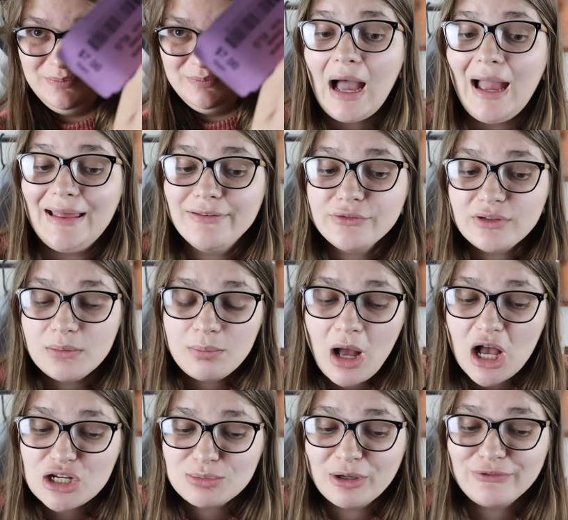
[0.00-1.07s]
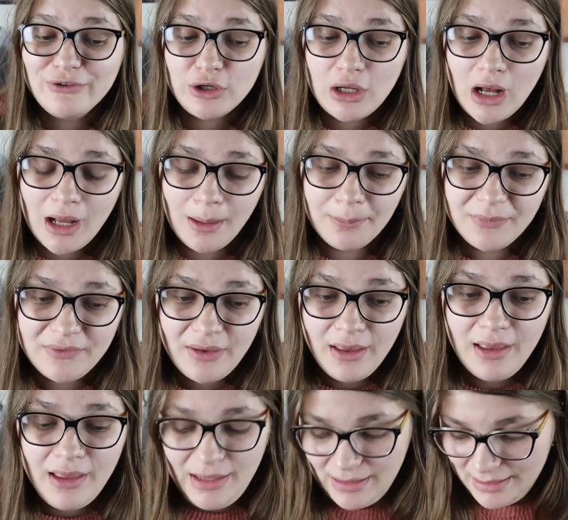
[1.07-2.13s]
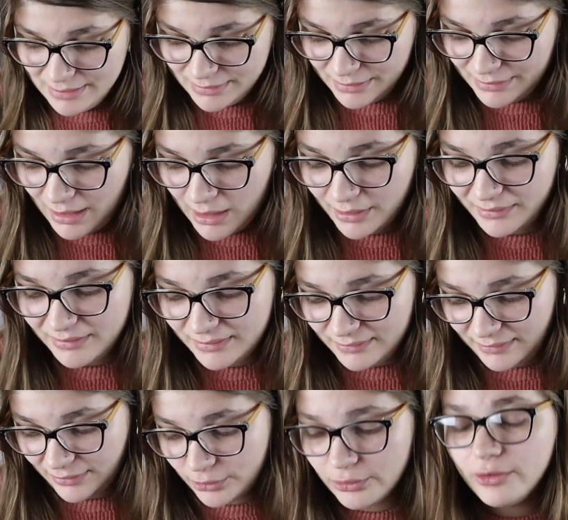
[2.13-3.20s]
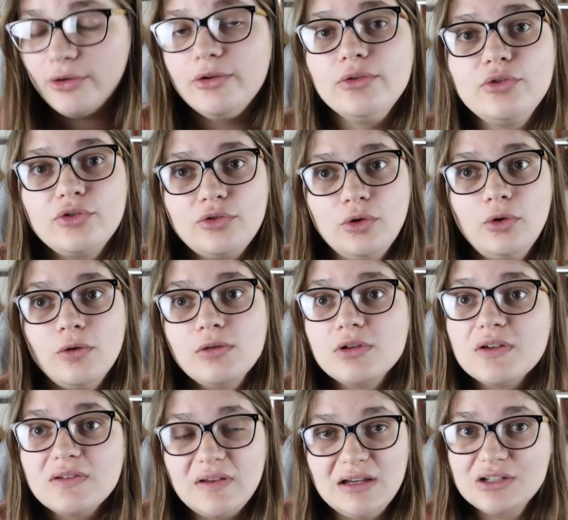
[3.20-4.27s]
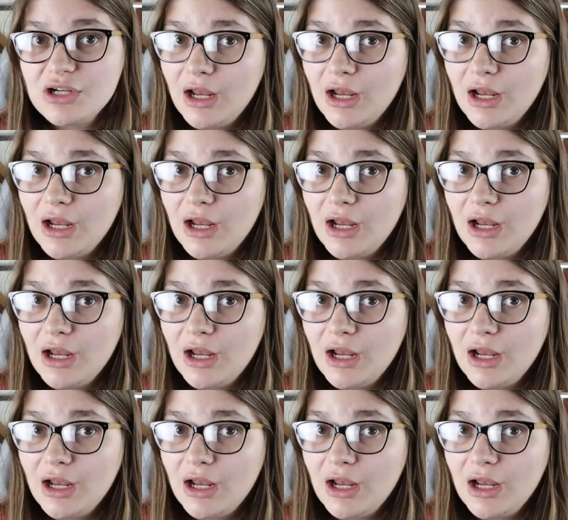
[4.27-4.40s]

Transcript: I looked on Poshmark for comps and not a single sold St.